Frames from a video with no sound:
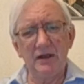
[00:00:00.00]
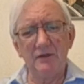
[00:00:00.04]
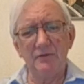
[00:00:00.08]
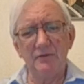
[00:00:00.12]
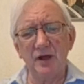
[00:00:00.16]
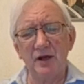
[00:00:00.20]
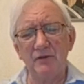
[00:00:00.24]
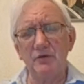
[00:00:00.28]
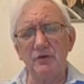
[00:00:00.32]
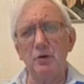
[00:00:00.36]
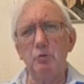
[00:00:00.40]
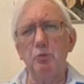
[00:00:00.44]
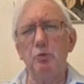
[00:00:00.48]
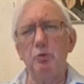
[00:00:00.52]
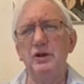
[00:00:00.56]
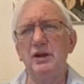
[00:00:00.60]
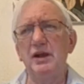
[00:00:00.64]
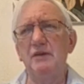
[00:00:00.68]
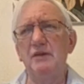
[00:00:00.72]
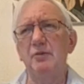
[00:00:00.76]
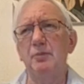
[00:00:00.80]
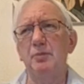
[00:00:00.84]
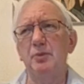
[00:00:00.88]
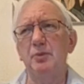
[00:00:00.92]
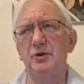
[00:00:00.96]
And I've got
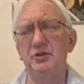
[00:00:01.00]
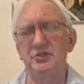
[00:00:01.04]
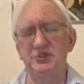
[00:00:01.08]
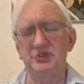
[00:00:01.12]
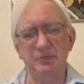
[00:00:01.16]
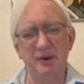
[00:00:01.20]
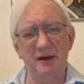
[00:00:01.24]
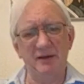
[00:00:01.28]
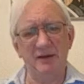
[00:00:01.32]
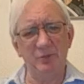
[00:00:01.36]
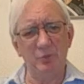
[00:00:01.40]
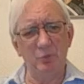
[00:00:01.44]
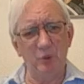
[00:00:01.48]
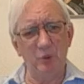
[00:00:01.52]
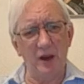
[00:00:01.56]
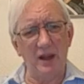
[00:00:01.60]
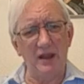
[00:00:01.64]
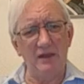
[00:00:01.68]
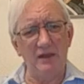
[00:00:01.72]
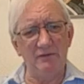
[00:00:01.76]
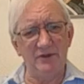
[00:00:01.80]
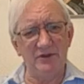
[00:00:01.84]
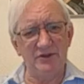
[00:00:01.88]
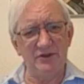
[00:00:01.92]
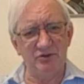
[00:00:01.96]
one other point about the
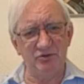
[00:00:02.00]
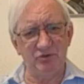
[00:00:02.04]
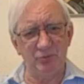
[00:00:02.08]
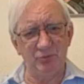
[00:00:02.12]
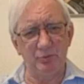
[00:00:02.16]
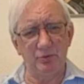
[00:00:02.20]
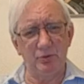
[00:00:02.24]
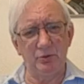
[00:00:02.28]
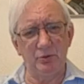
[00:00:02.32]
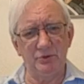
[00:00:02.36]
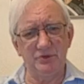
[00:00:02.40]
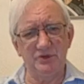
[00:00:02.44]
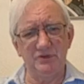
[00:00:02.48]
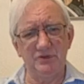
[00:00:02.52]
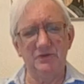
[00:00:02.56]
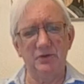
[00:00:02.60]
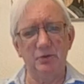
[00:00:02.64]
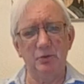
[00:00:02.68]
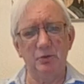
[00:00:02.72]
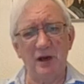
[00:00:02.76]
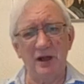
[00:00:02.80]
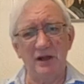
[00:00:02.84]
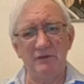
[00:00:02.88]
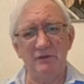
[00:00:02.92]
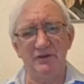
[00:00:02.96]
way this is
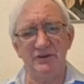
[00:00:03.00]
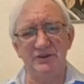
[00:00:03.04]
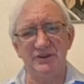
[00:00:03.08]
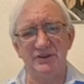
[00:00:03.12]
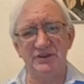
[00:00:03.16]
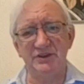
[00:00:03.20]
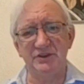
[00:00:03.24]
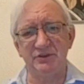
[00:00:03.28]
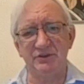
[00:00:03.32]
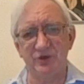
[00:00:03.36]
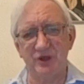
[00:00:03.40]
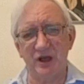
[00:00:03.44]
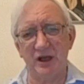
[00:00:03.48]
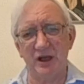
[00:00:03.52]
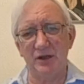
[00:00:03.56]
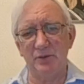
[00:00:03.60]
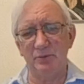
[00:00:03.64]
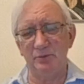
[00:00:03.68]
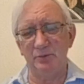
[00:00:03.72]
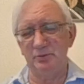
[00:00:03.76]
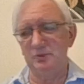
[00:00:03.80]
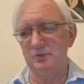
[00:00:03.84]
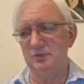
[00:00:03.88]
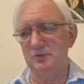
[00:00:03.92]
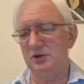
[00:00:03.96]
reported, the way this is
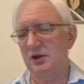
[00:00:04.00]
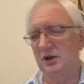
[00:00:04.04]
framed.